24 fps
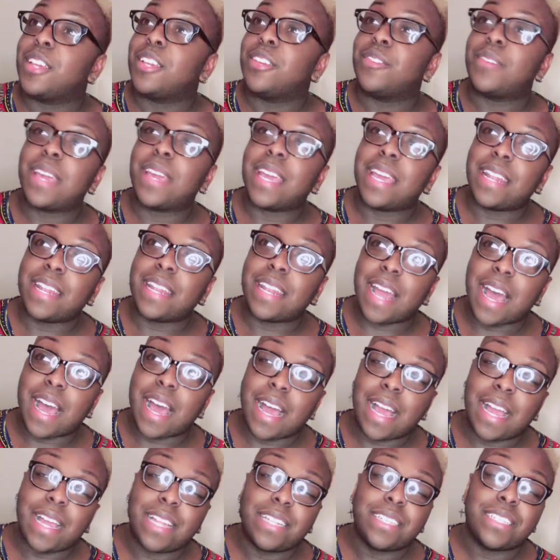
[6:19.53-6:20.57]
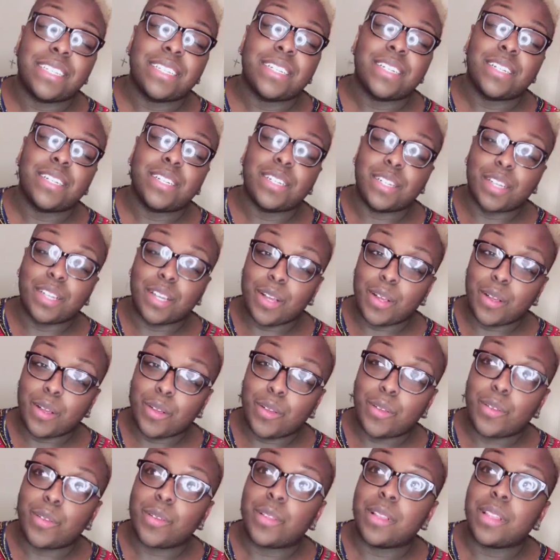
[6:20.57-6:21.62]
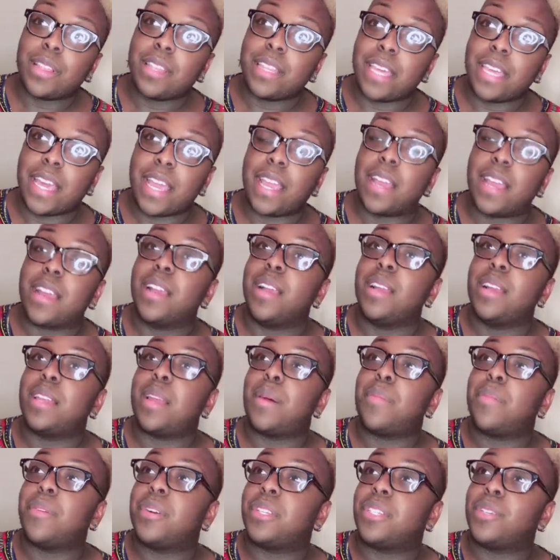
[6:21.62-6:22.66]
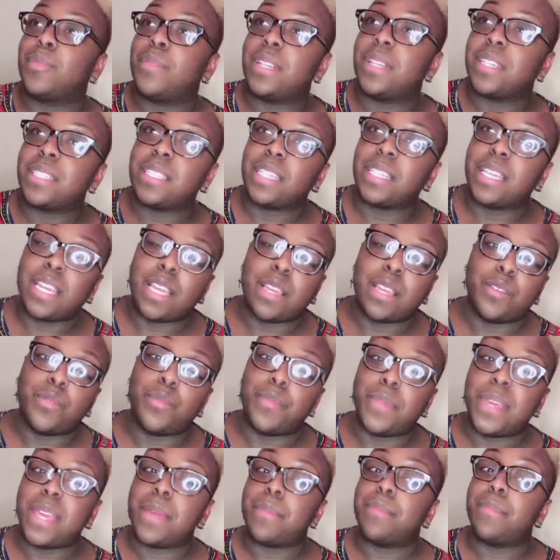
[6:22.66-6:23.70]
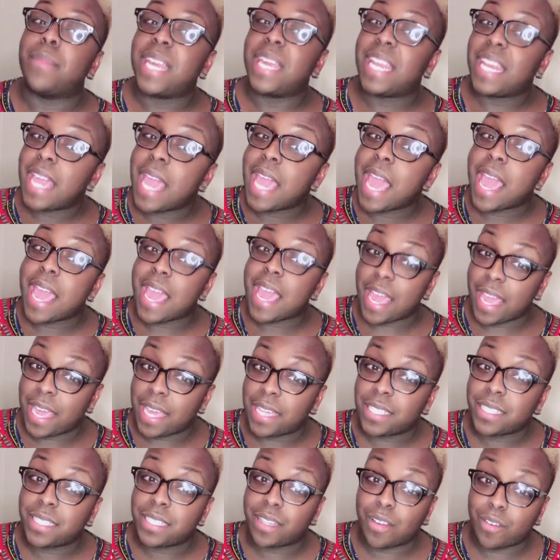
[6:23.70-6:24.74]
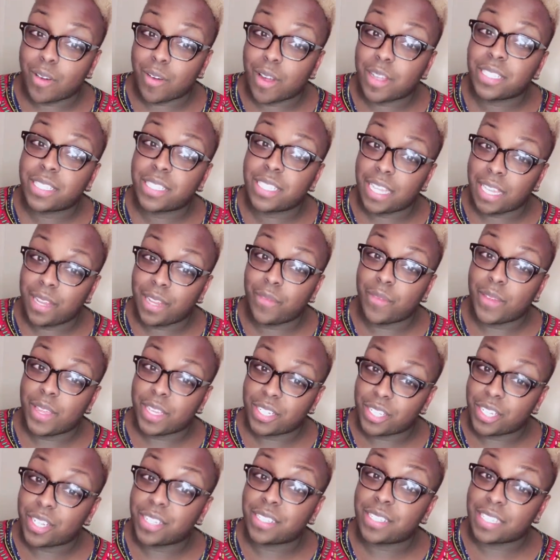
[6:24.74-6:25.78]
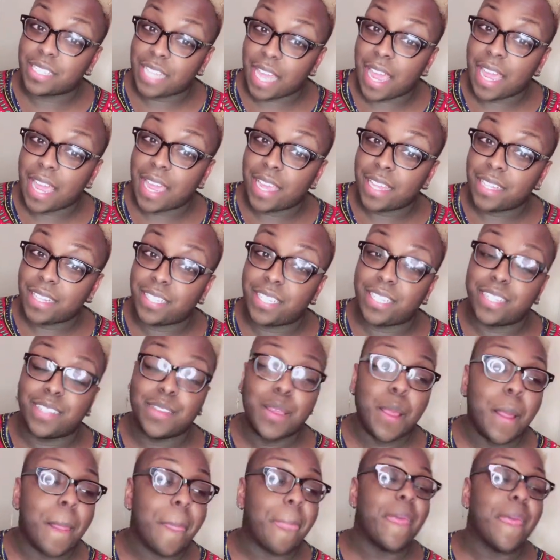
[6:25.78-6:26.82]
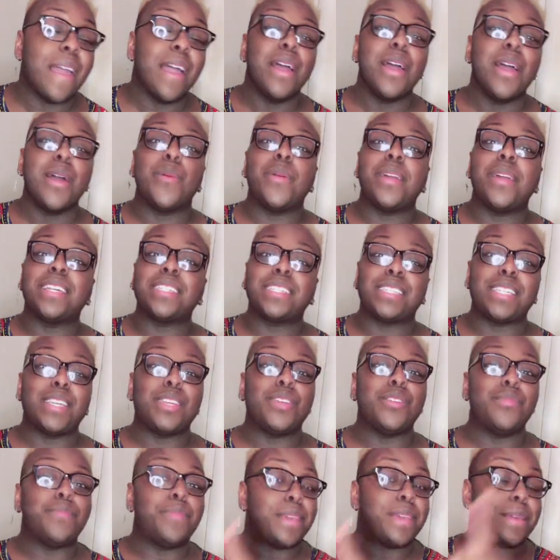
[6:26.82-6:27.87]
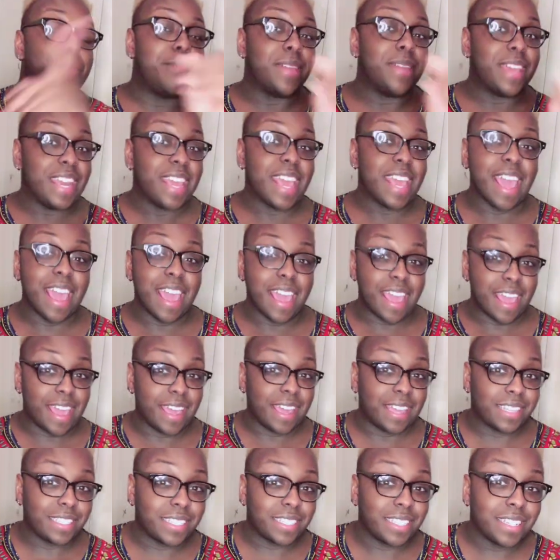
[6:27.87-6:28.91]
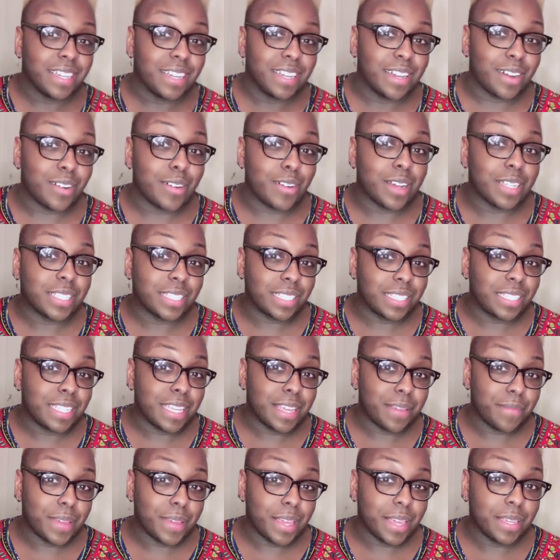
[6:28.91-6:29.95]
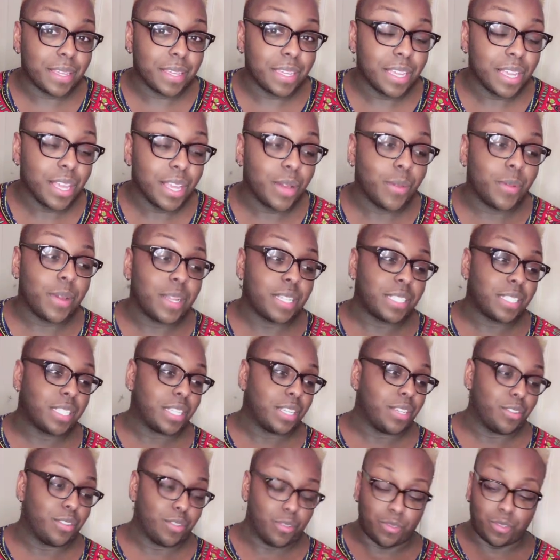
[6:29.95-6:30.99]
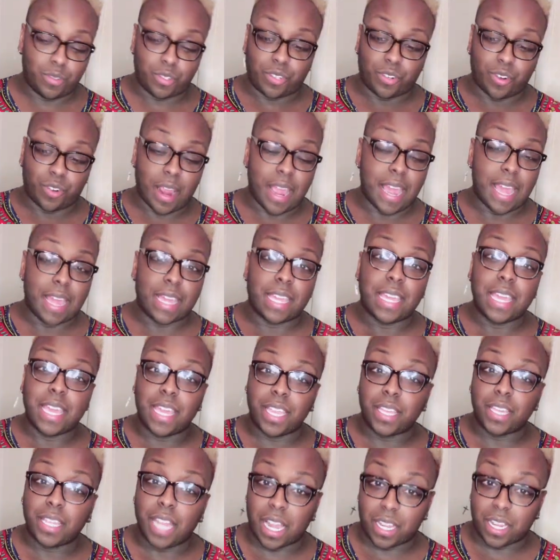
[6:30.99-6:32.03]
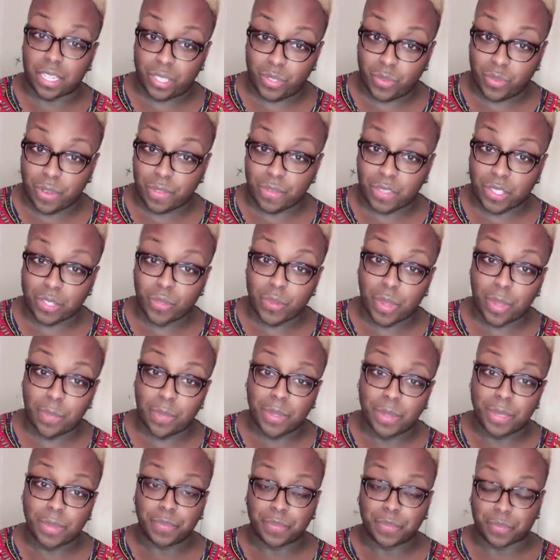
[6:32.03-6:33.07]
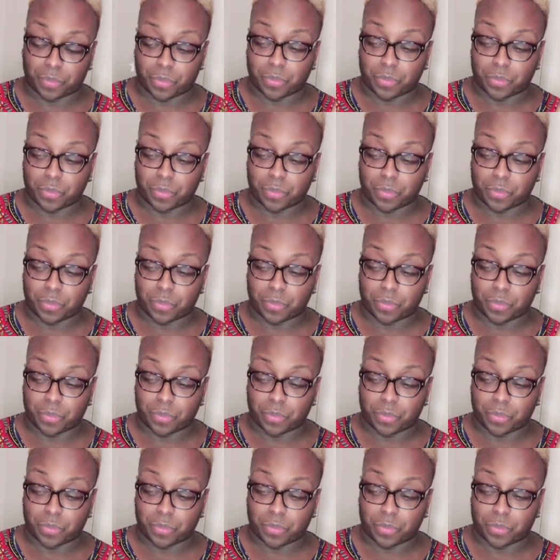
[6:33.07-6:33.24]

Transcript: You cannot go there. Now, Porsha, we done seen you beat many ass across television stands. We done see you beat many ass across the TV. We done see you drag Kenya like a swivel sweeper.